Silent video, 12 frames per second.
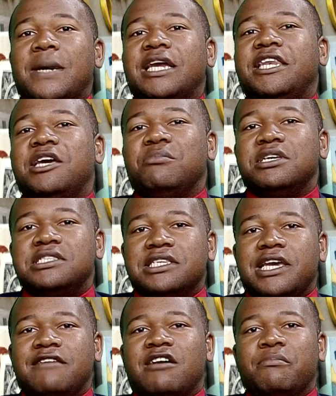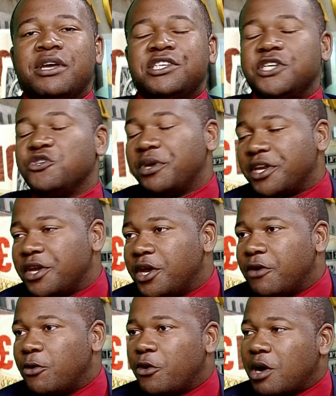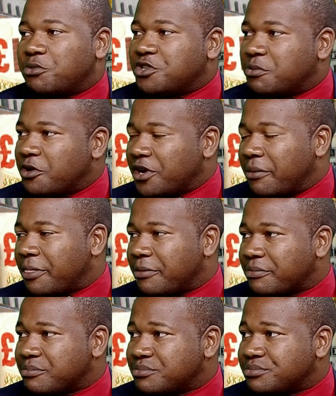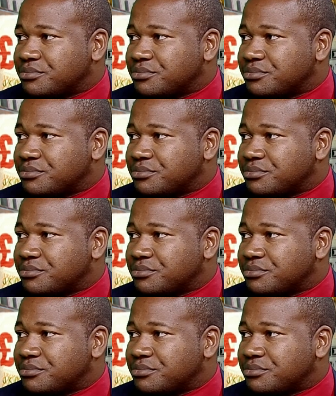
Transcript: My name is Ian Wamben. Gentlemen, welcome to the program.